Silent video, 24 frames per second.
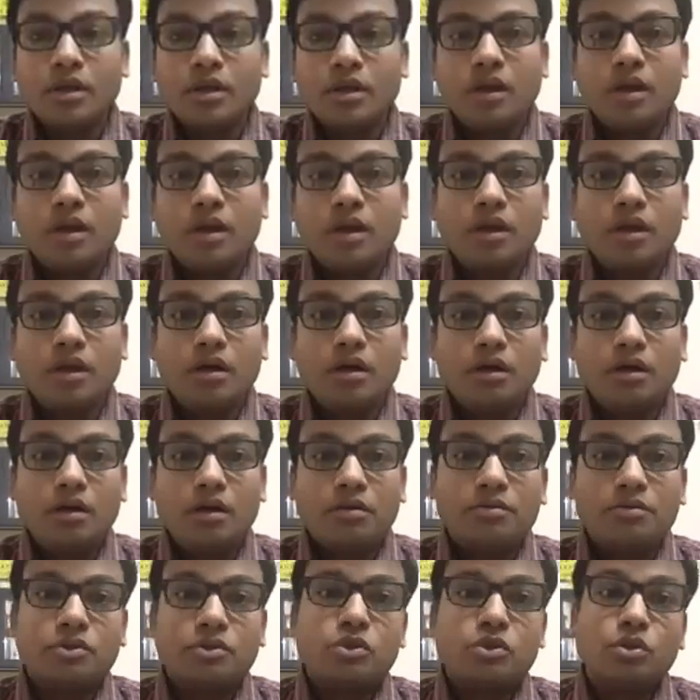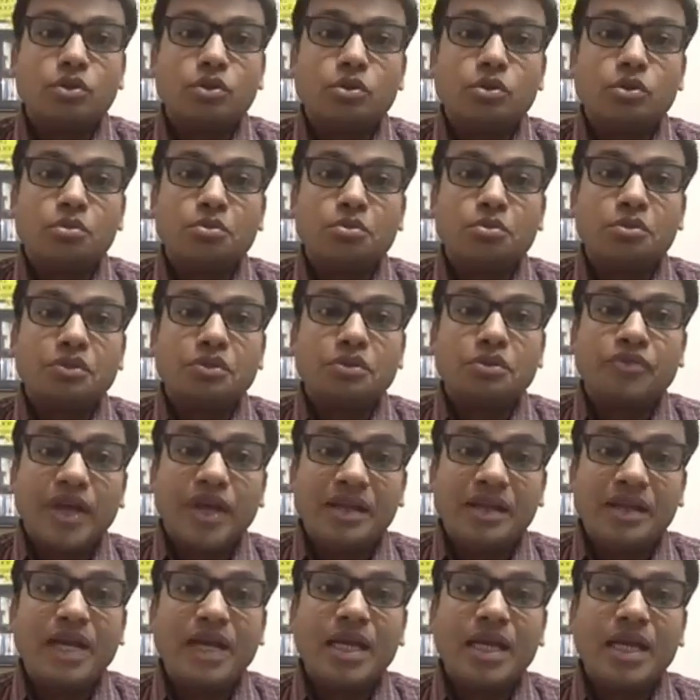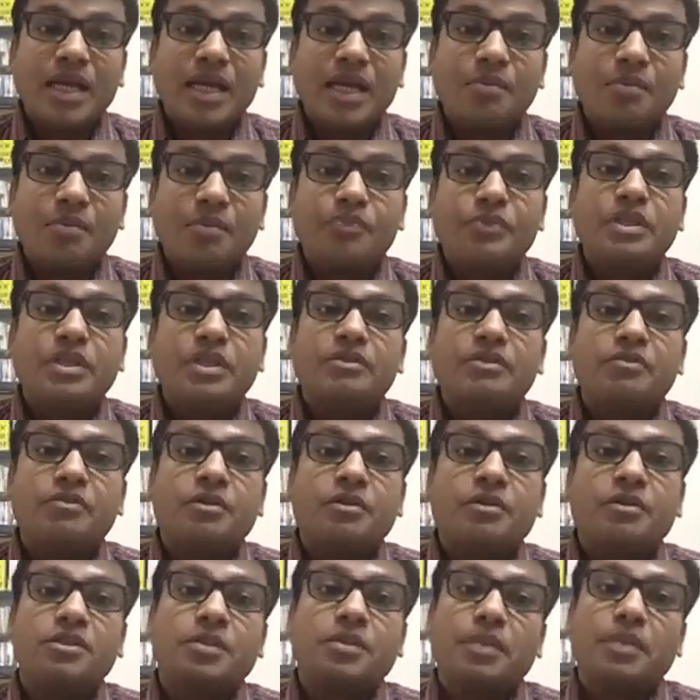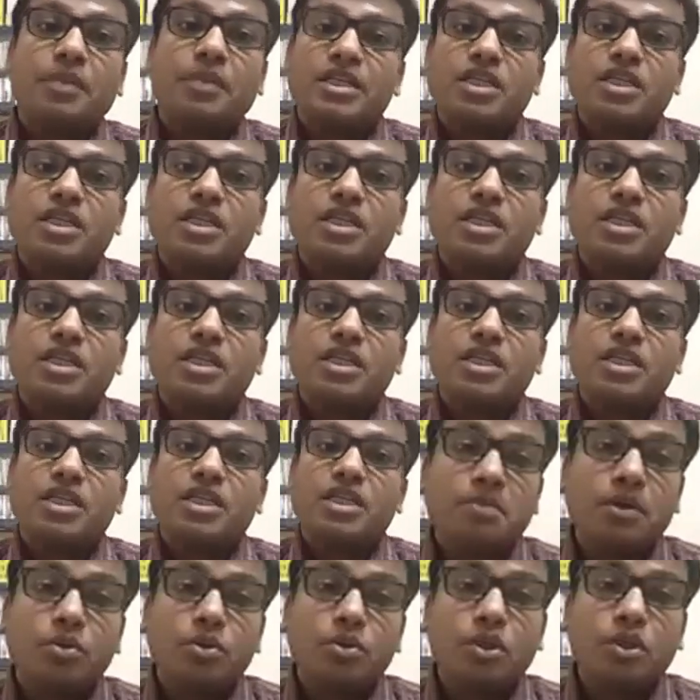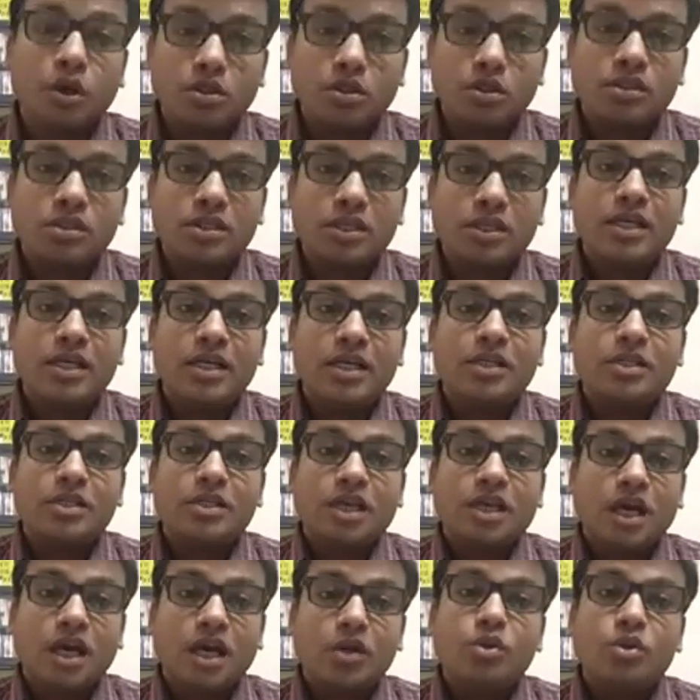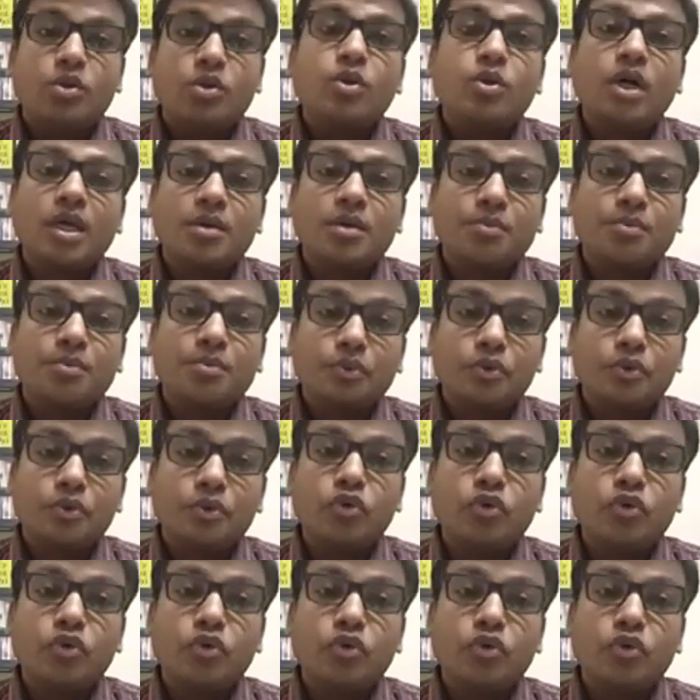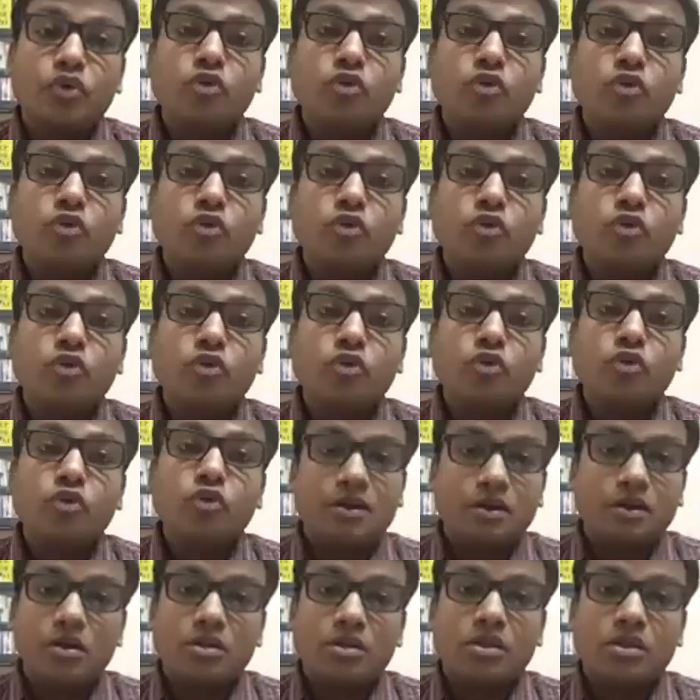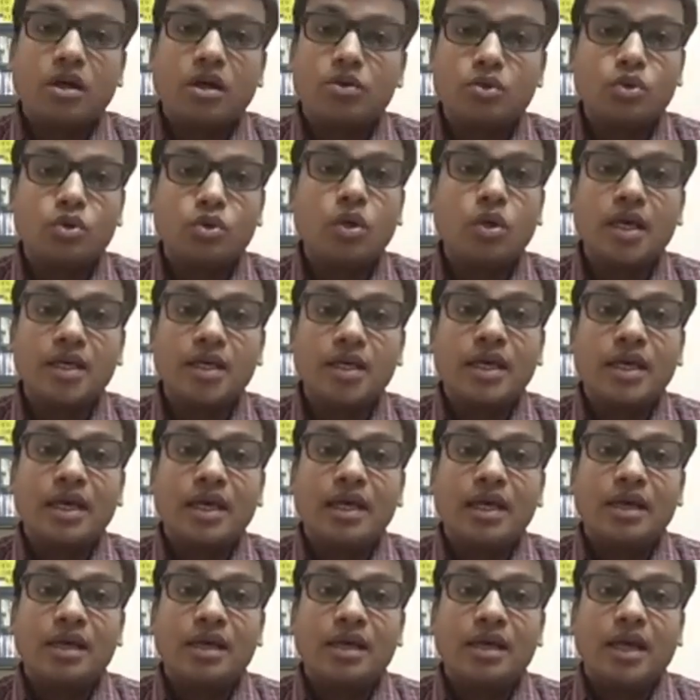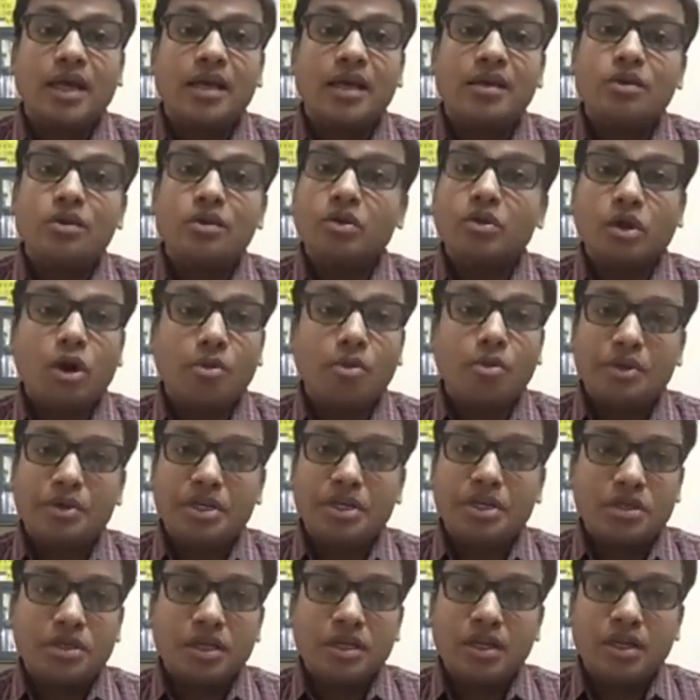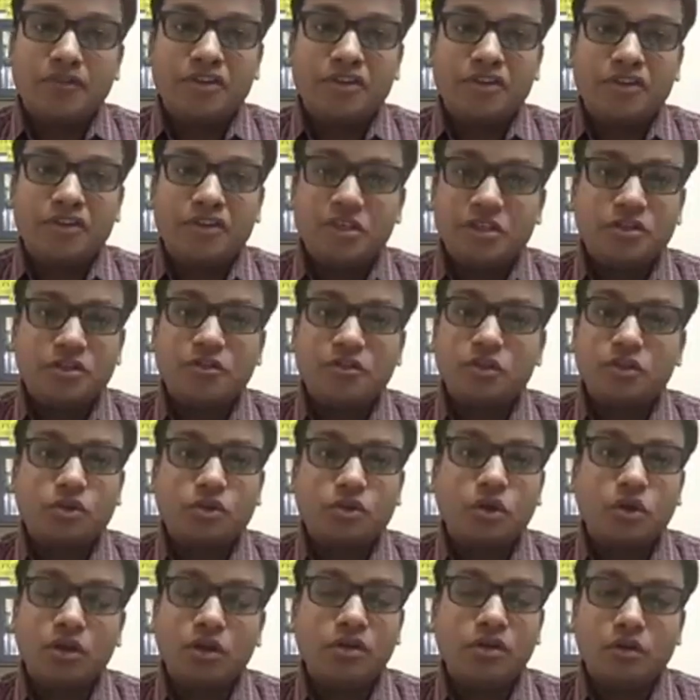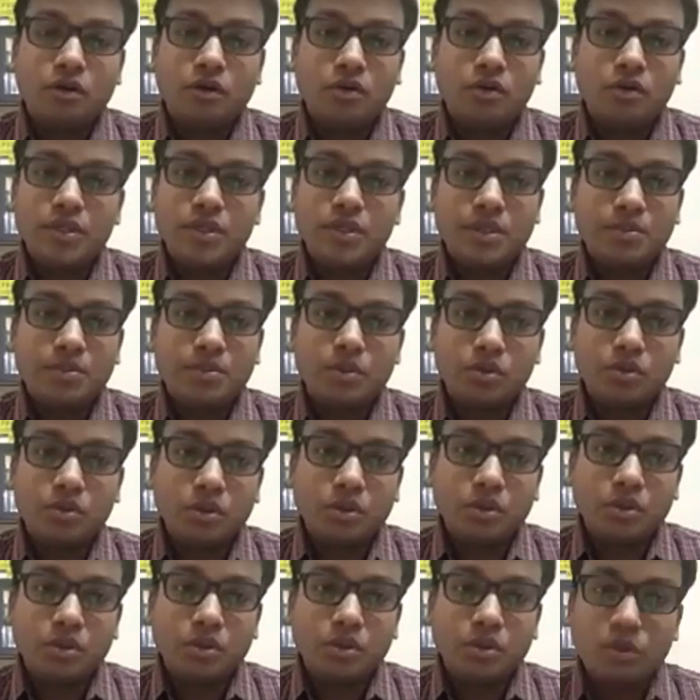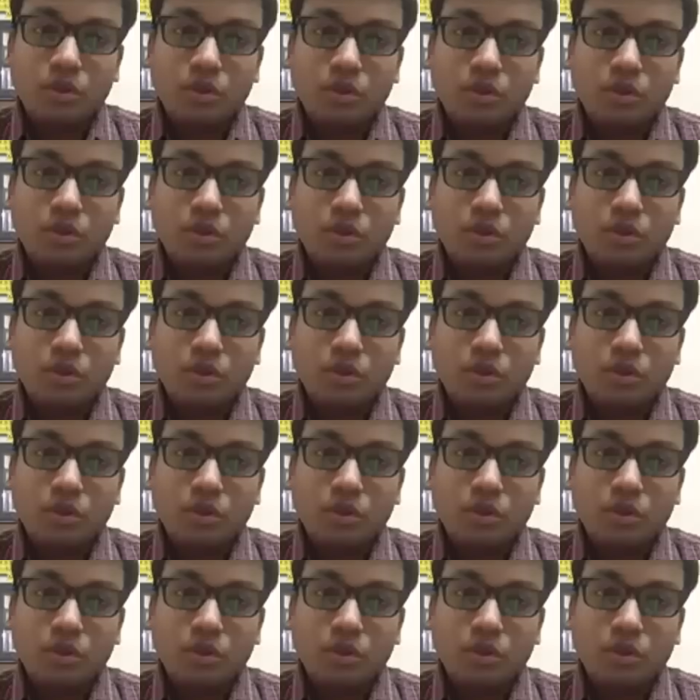So that time the supply chain was always about cost. How do I improve my cost? How do I, and operational efficiency was always about the cost.